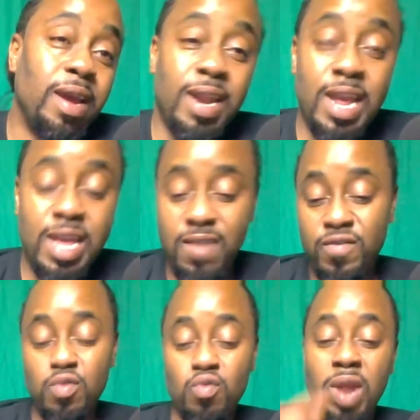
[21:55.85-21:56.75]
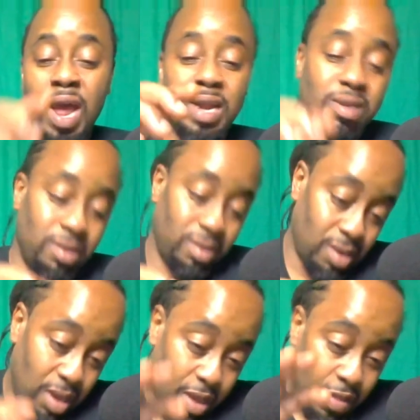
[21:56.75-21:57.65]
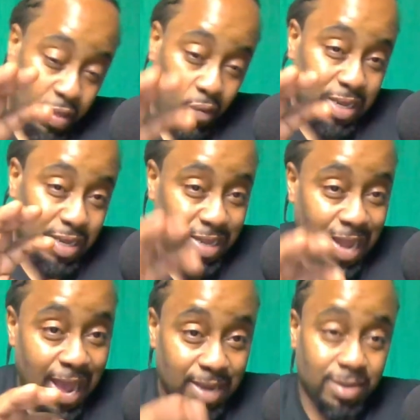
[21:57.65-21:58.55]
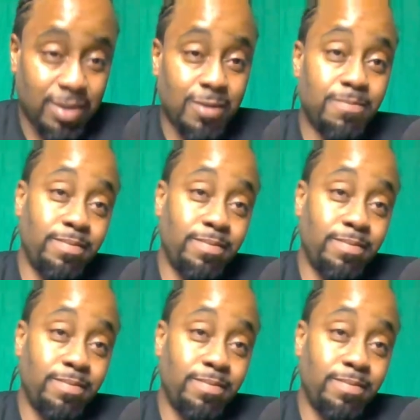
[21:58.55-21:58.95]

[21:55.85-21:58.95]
They give you like 3 stacks